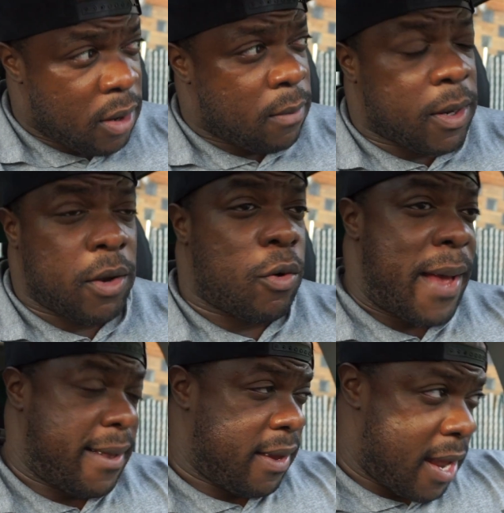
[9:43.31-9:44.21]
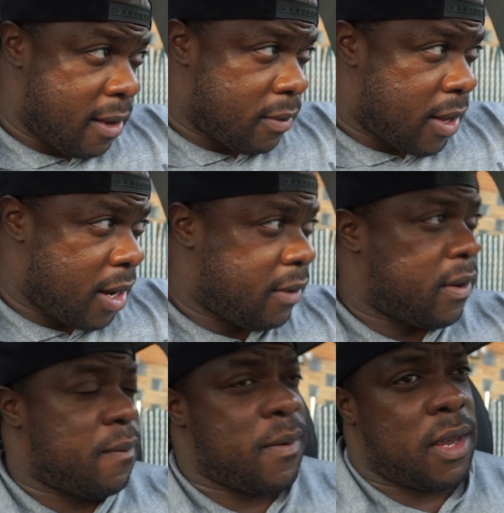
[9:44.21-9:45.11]
I'm gonna go back to incline, because
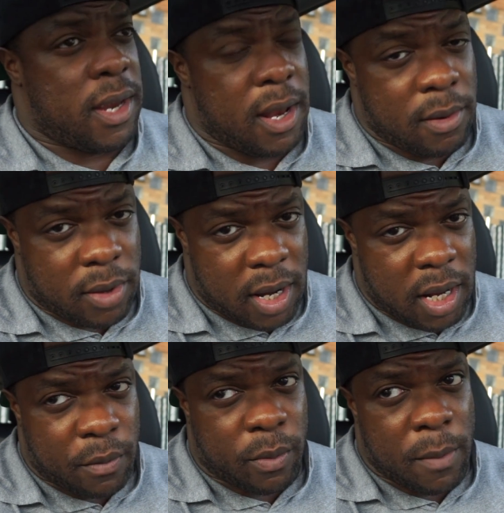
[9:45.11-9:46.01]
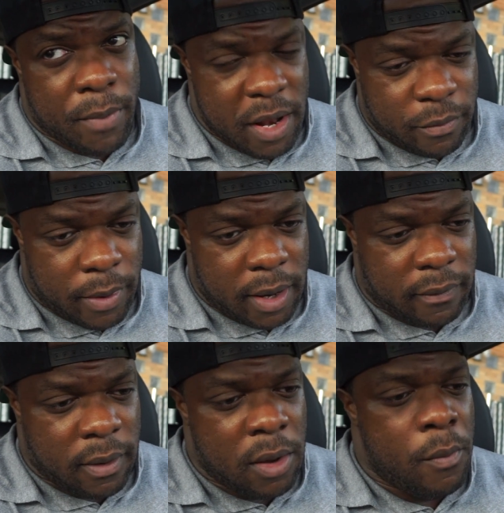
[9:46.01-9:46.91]
I feel like incline helps my bench
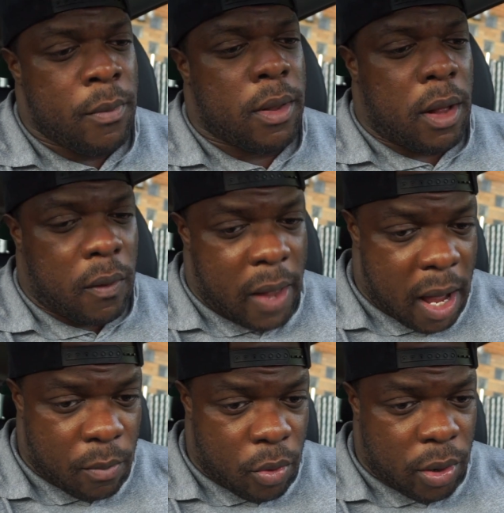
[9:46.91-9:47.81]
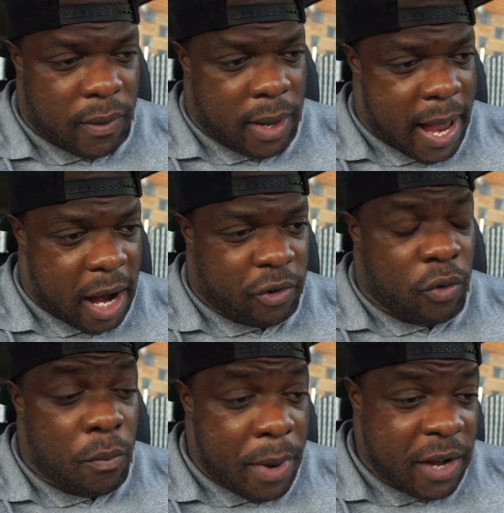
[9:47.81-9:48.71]
press a lot more than
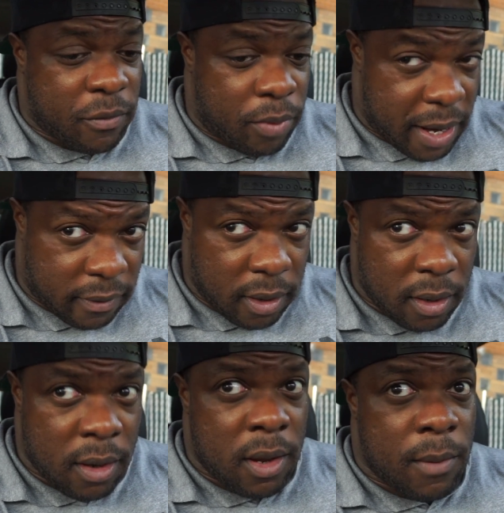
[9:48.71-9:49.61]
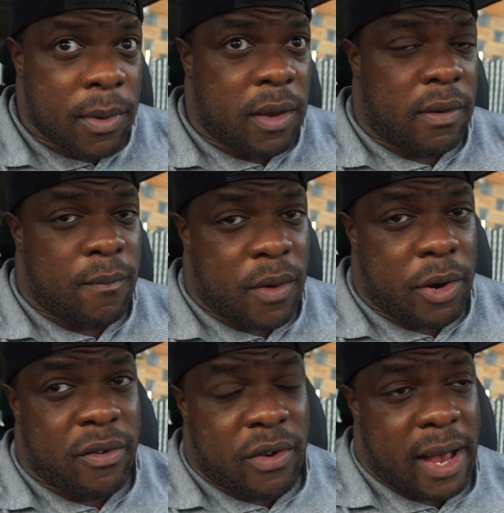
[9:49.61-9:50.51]
actual bench pressing, because I'm
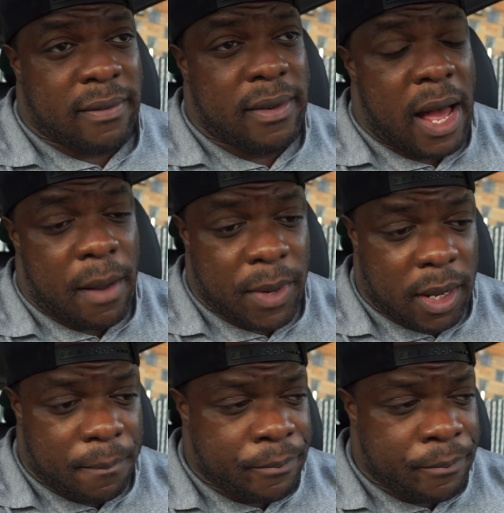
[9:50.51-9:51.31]
very chest dominant.